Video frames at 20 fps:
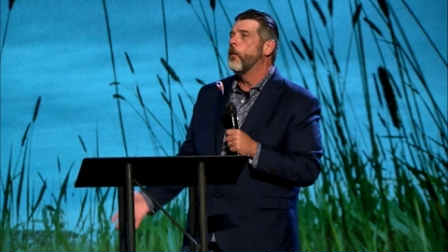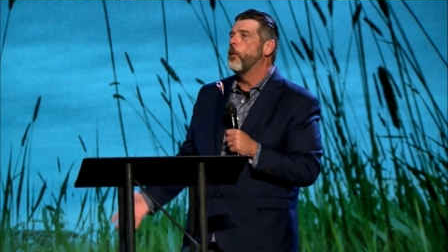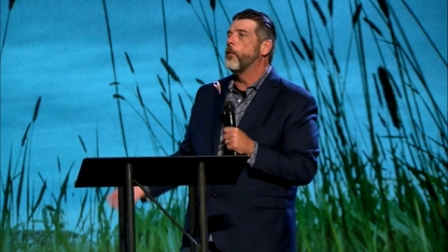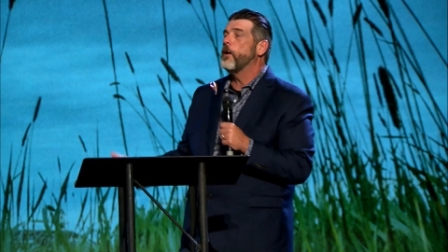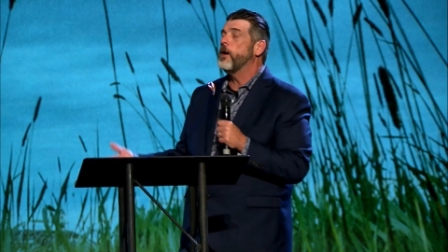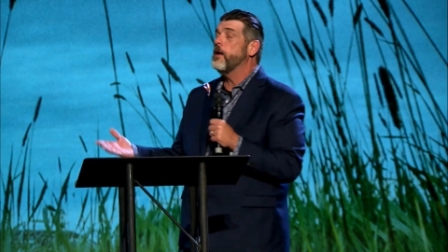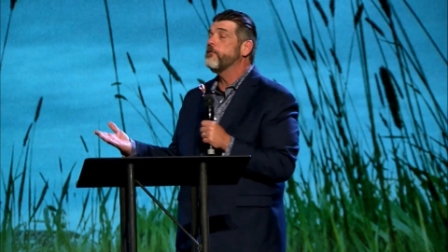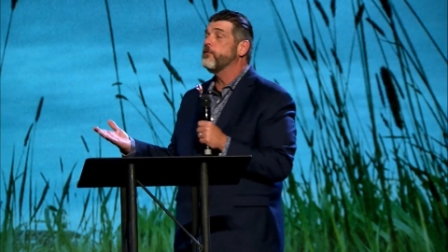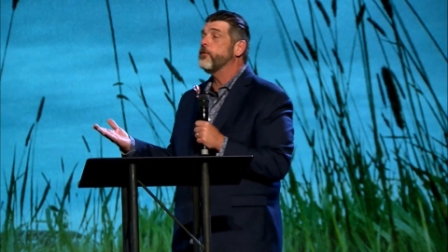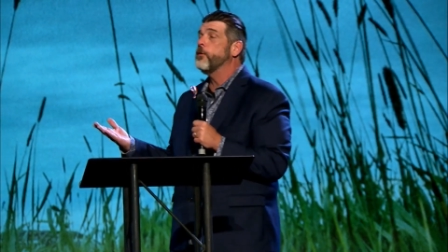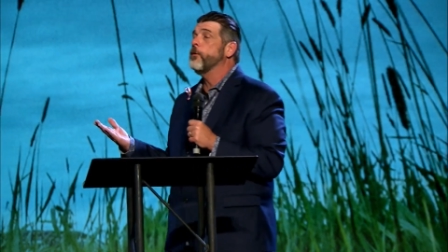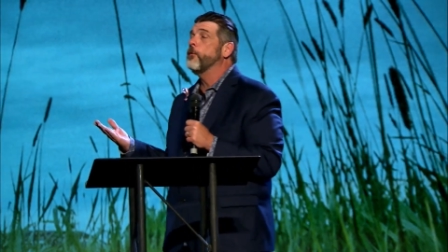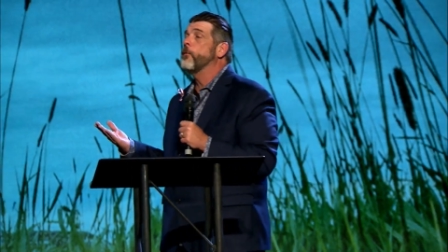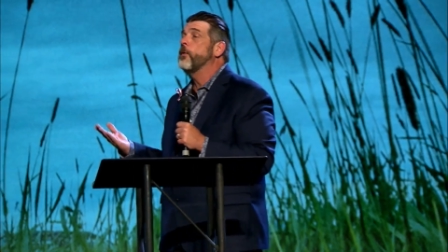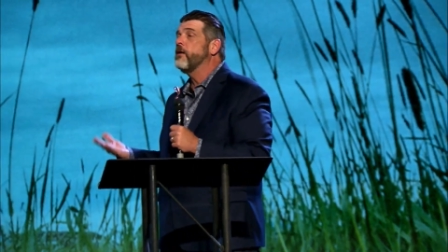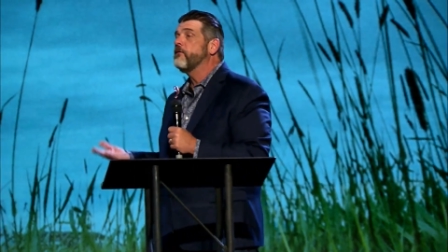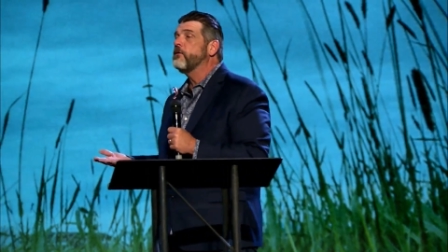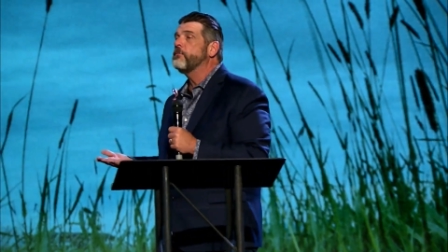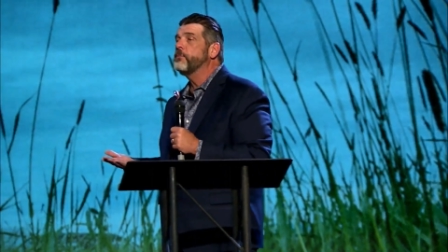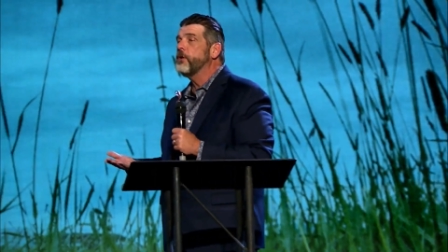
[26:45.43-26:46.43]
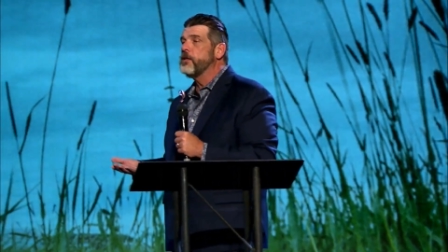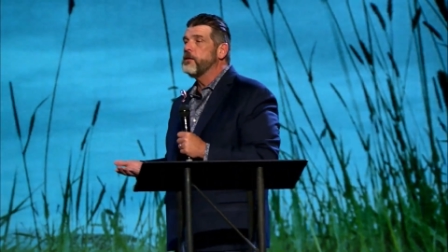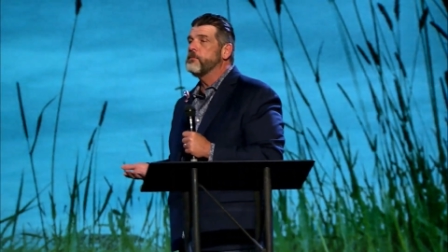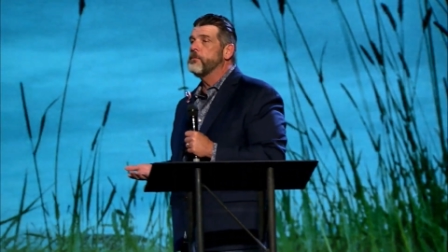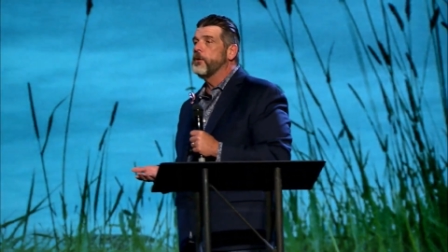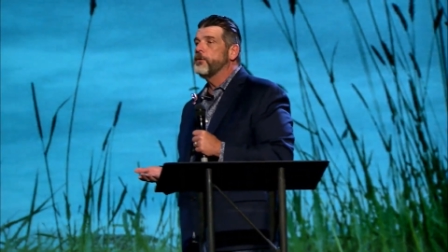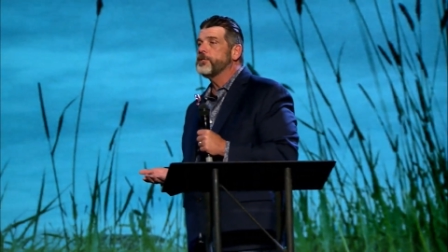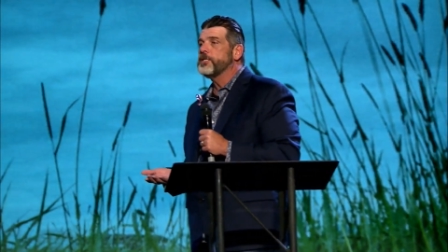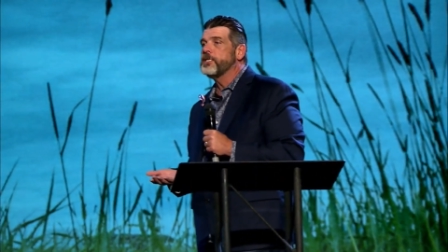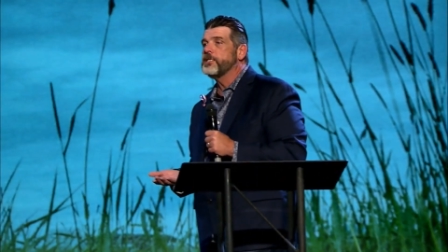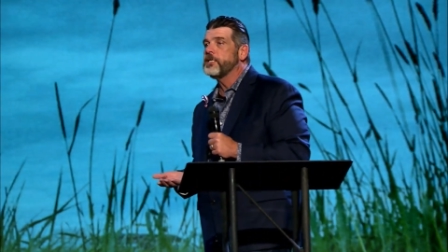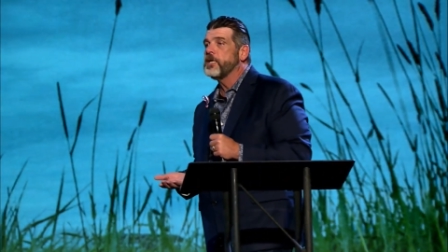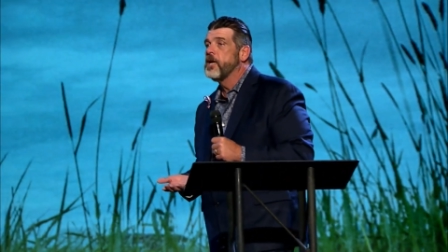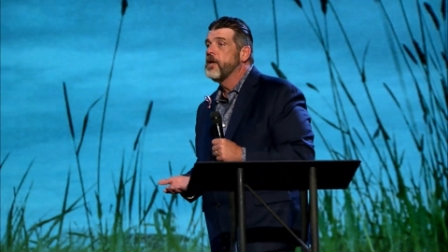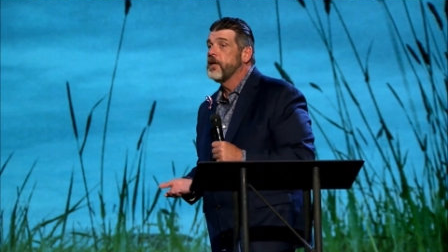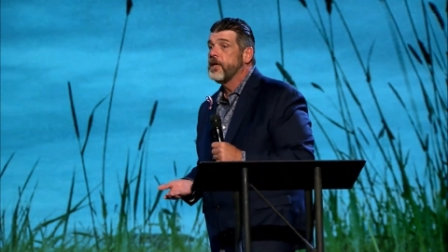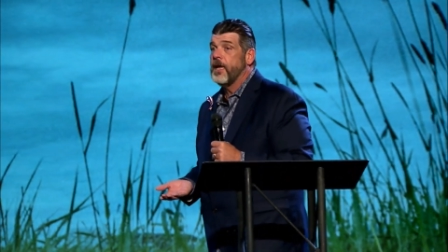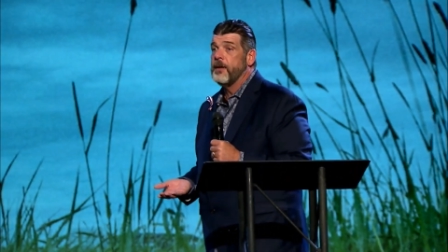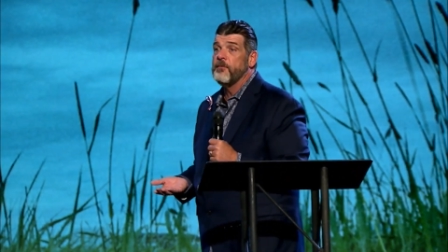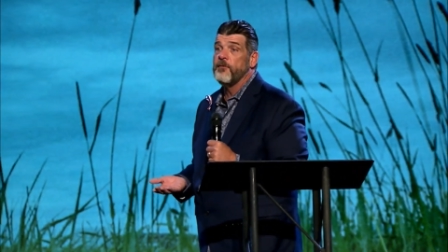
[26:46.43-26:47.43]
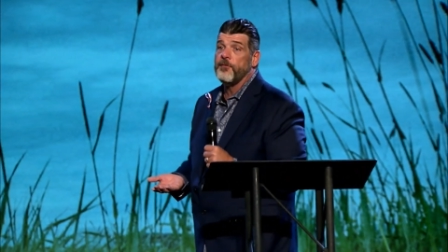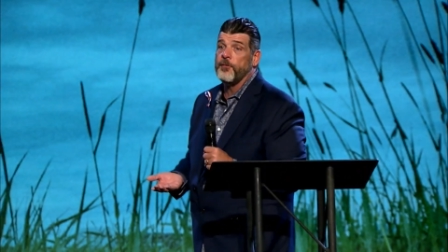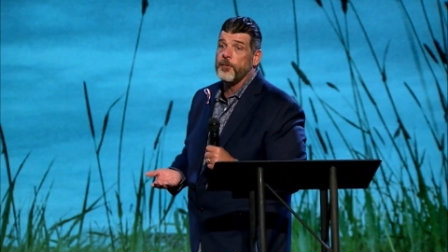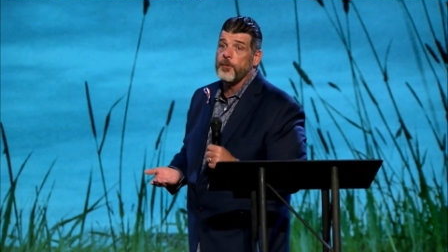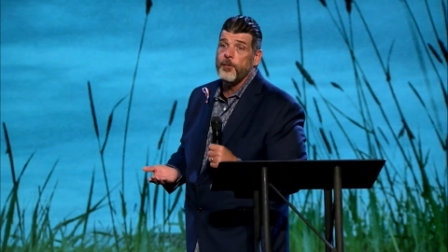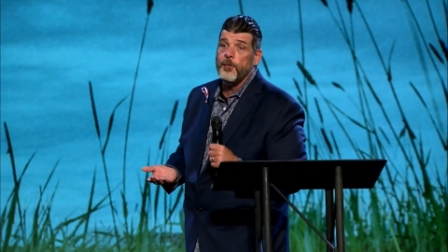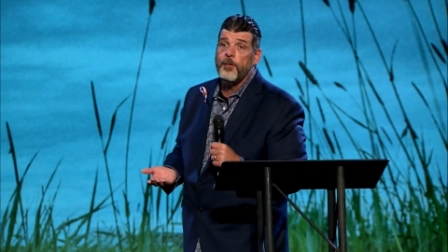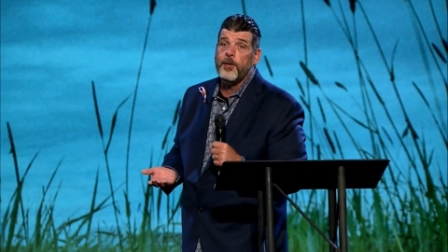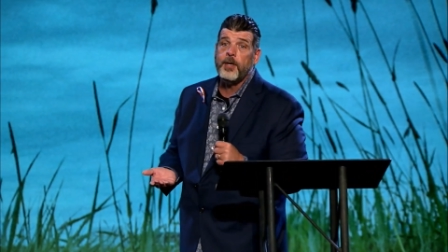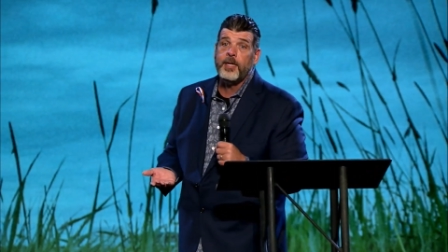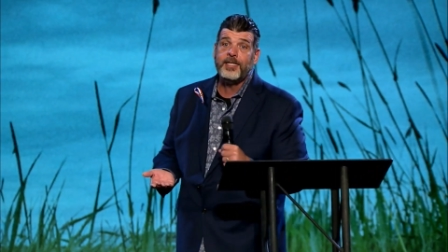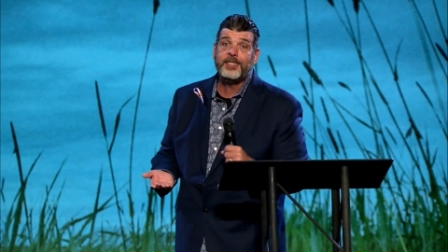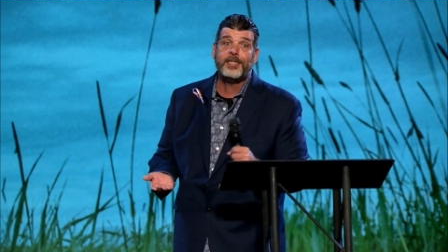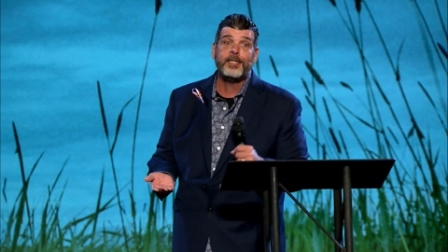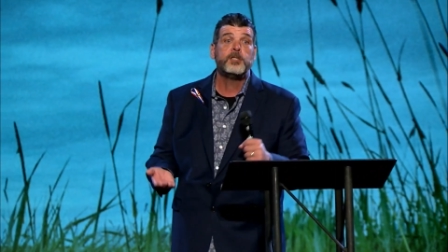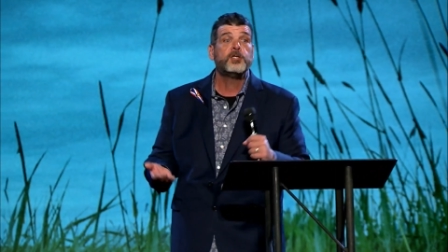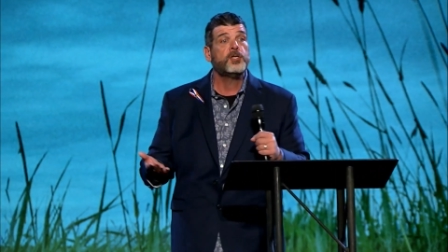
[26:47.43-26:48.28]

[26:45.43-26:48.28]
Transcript: Whenever, whenever Brother Moses came before the Lord and he said,